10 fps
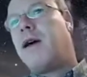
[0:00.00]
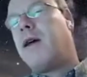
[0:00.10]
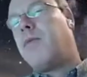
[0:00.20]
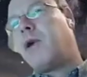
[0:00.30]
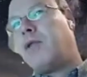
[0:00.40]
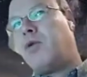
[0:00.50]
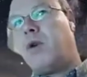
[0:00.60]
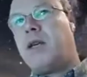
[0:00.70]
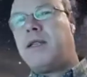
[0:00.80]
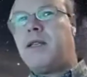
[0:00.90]
And by
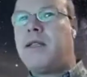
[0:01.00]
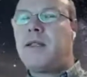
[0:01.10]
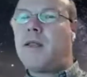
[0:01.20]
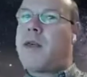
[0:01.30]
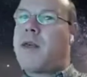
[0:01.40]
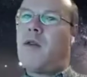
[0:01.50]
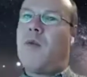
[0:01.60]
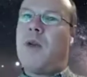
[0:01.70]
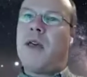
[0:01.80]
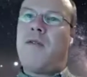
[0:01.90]
doing this, then
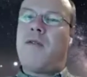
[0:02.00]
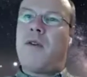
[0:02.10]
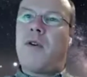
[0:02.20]
we have,